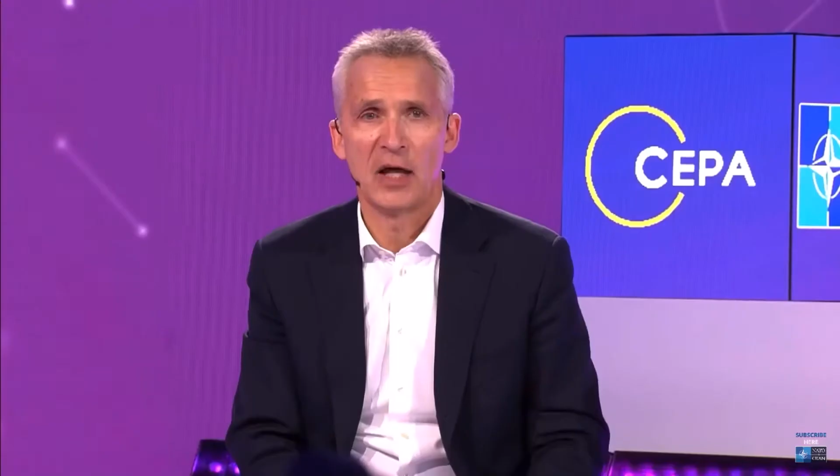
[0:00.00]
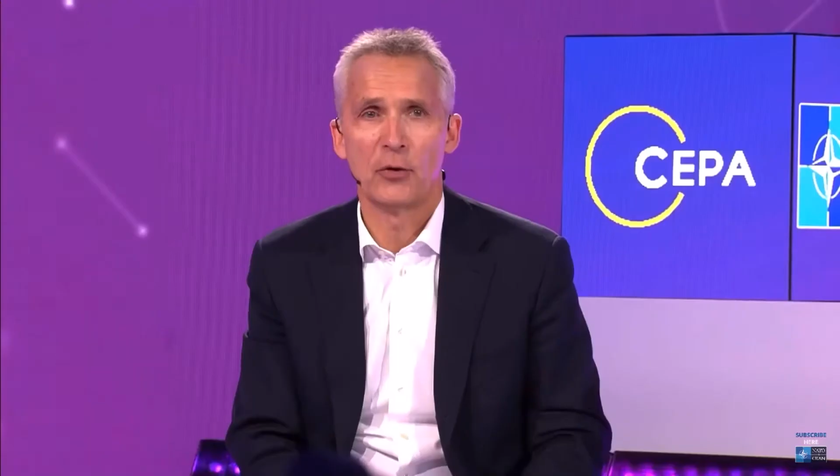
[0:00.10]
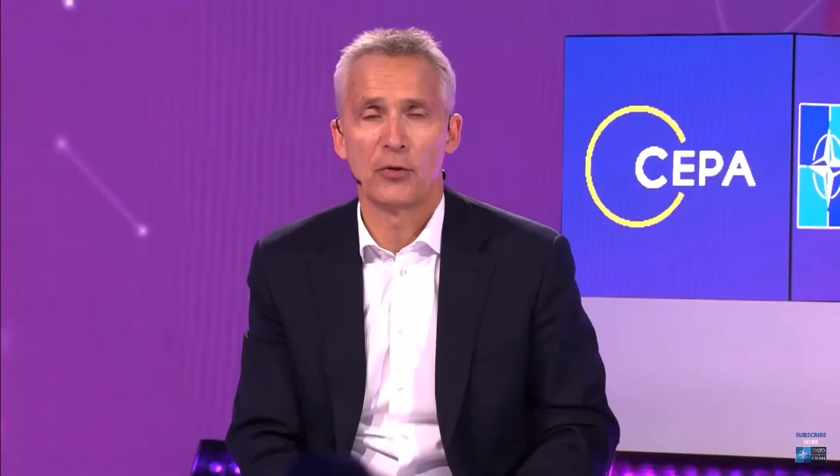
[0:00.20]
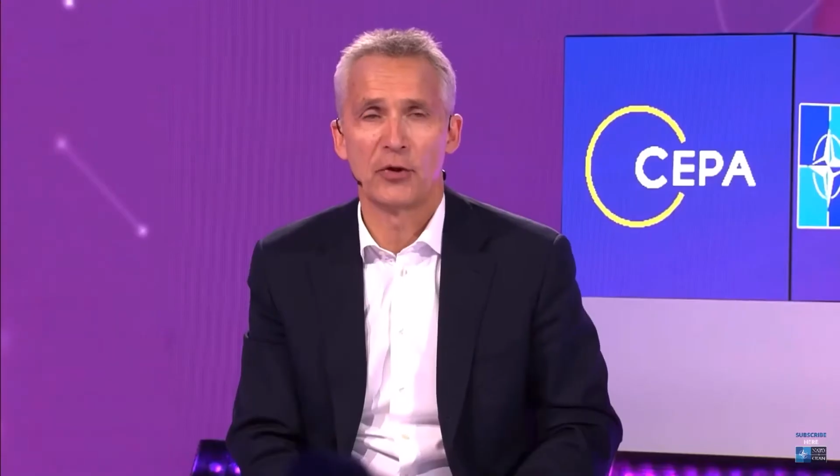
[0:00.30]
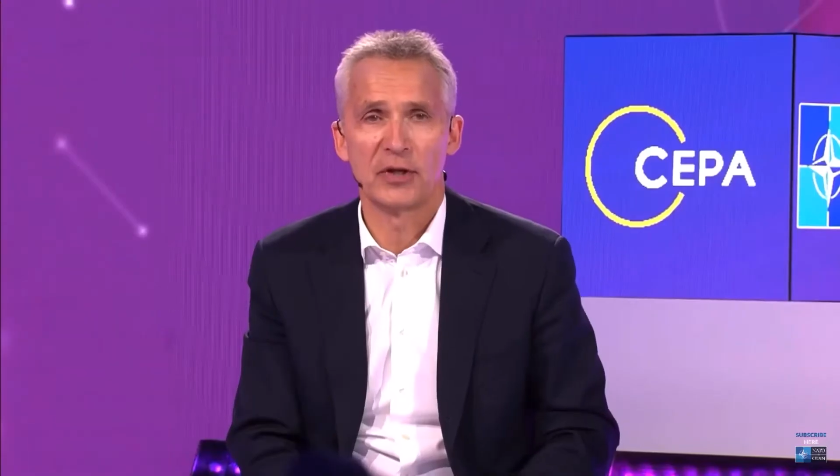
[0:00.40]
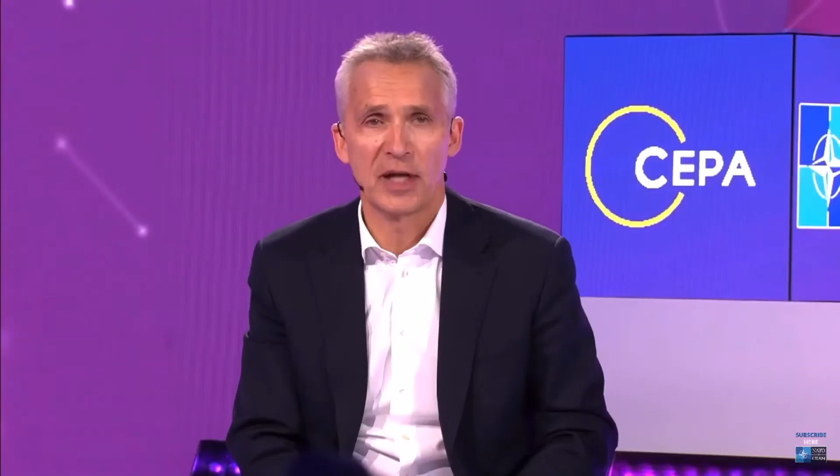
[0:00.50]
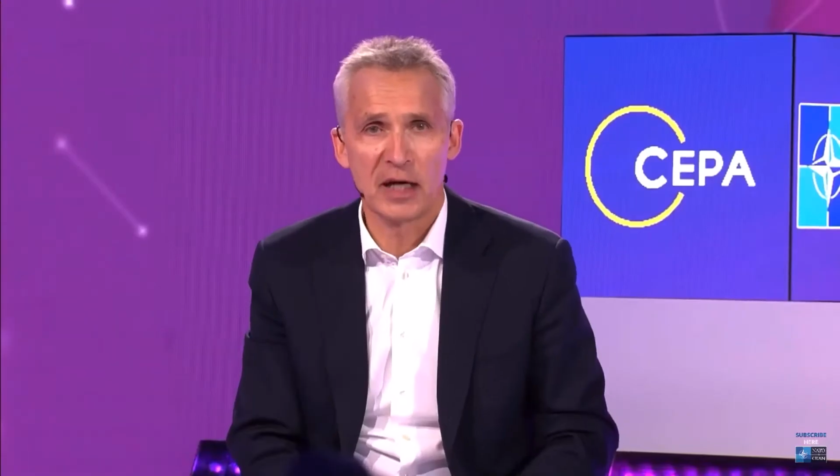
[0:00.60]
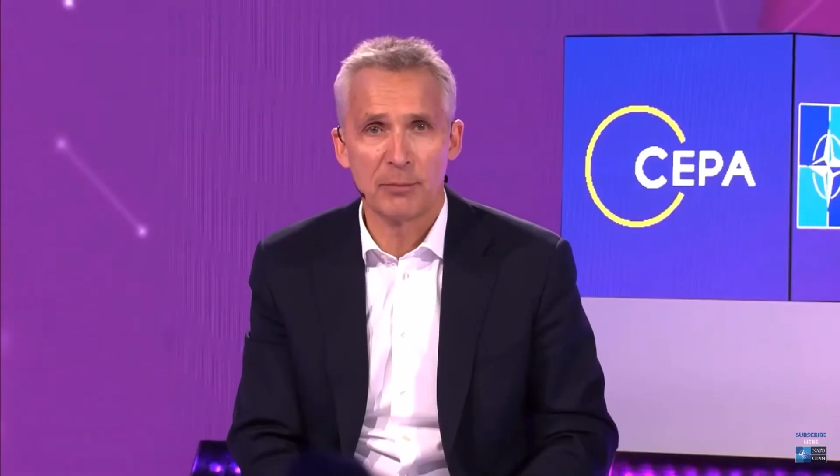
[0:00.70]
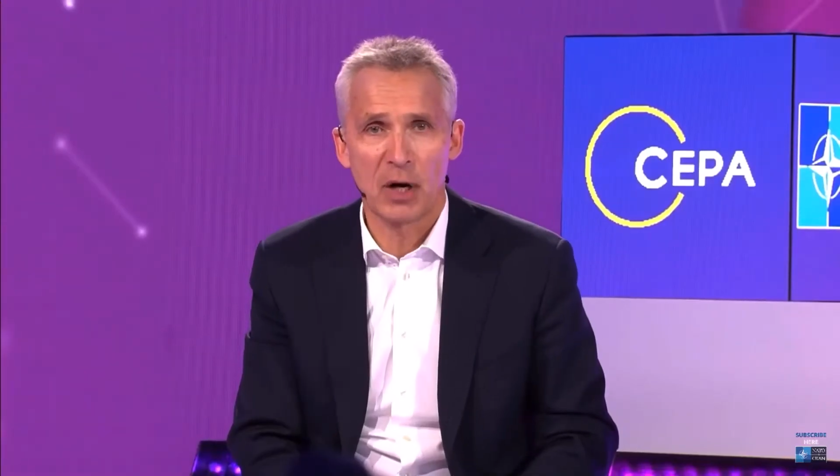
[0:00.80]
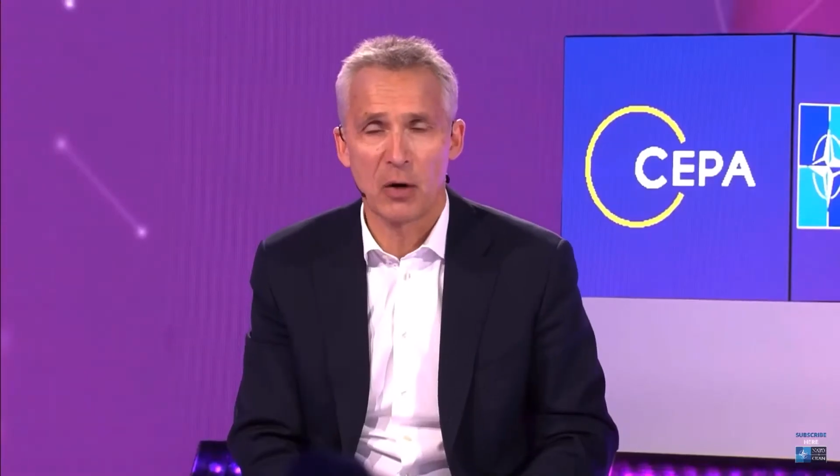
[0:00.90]

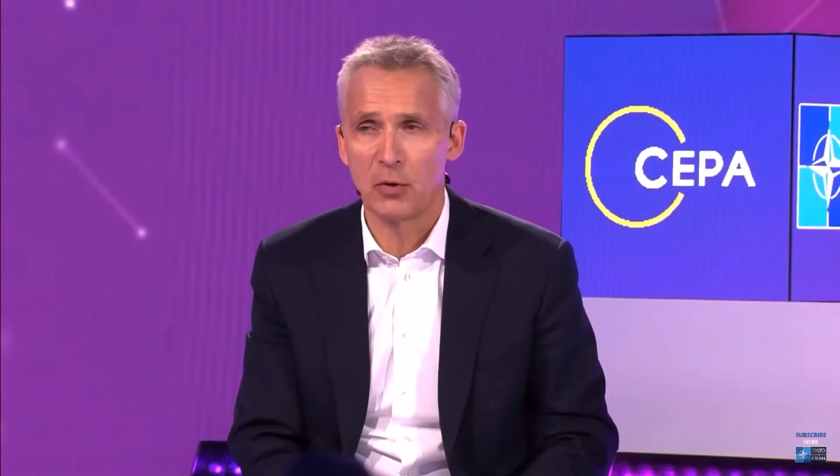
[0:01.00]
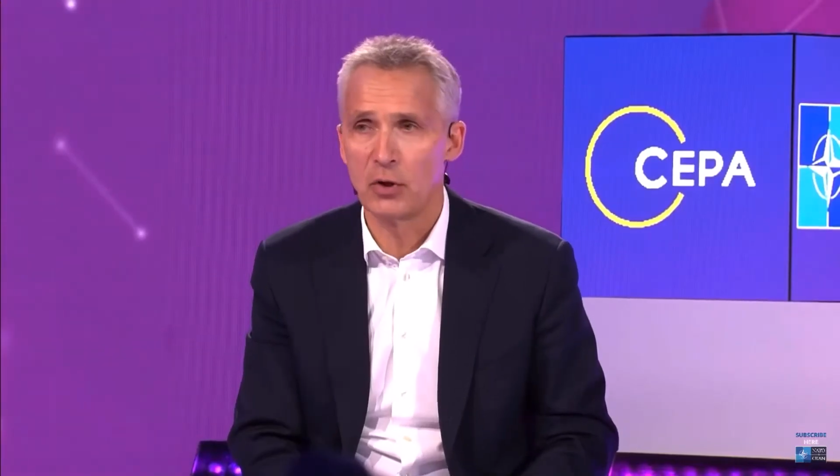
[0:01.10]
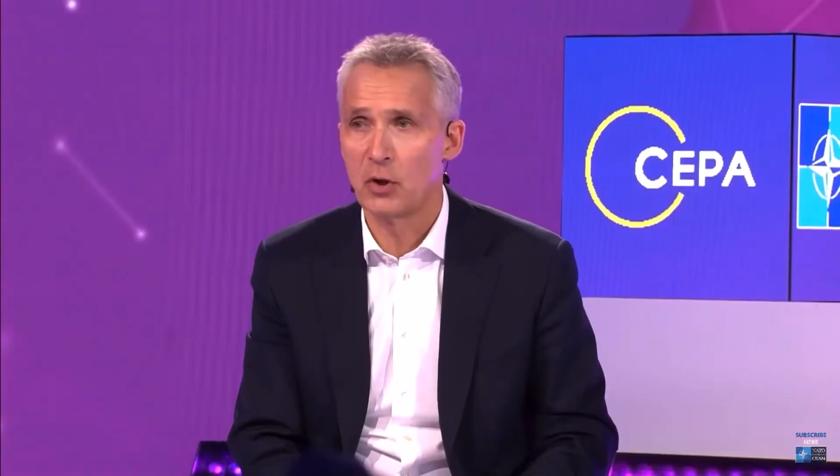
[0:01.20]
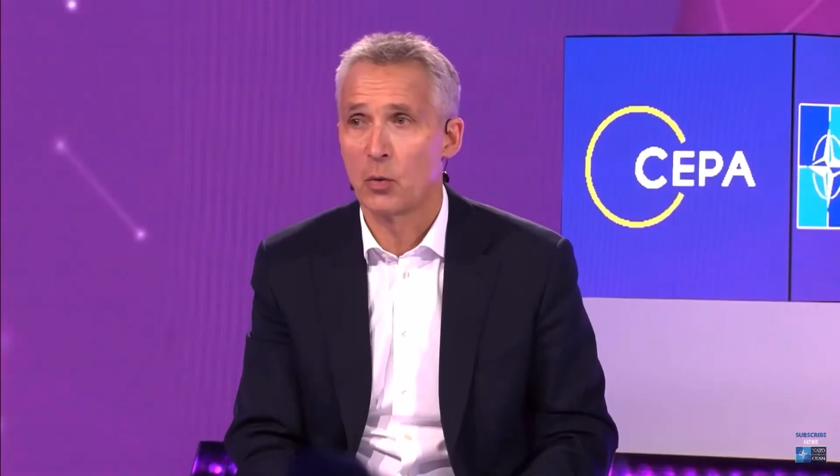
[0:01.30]
authoritarian power